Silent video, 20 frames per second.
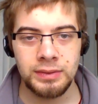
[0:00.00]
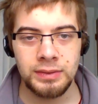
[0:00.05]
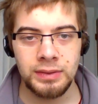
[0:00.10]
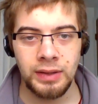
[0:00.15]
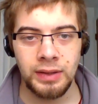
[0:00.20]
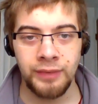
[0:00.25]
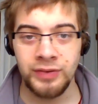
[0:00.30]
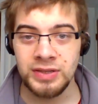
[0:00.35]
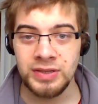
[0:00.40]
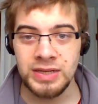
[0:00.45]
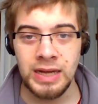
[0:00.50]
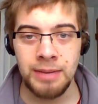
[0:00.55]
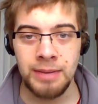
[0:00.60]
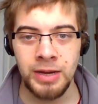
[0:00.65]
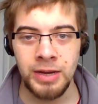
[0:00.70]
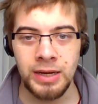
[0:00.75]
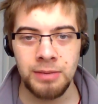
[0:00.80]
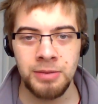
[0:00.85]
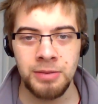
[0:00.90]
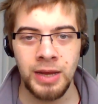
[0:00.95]
If it's not
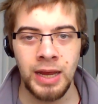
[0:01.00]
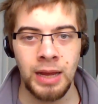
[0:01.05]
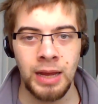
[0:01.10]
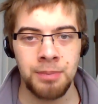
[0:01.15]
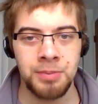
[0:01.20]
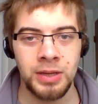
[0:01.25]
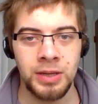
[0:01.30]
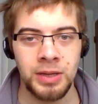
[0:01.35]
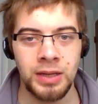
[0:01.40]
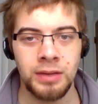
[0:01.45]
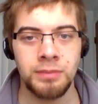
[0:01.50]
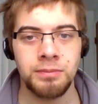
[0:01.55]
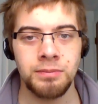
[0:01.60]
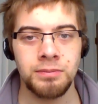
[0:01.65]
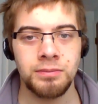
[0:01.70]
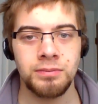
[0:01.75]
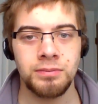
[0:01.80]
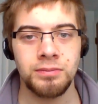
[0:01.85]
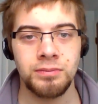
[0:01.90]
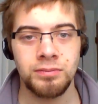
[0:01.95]
making me happy,
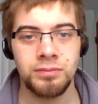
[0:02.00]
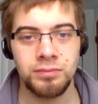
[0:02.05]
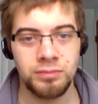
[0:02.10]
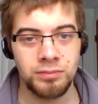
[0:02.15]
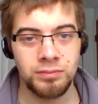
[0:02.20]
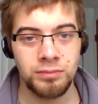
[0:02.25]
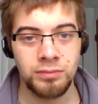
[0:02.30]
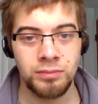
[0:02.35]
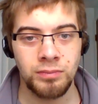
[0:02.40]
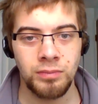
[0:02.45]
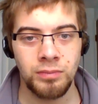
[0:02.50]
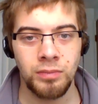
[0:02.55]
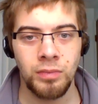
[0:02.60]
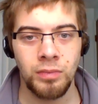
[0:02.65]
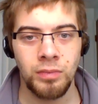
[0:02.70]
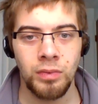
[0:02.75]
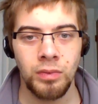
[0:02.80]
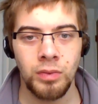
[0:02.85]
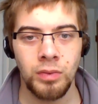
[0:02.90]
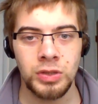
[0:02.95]

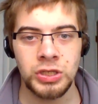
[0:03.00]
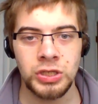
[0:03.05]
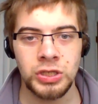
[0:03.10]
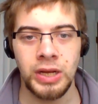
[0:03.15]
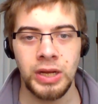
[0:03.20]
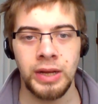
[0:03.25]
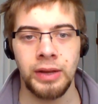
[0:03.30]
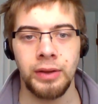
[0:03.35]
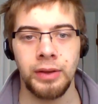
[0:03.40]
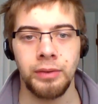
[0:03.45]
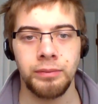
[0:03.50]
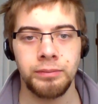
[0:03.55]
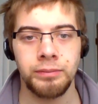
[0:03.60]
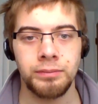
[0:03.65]
what should I do?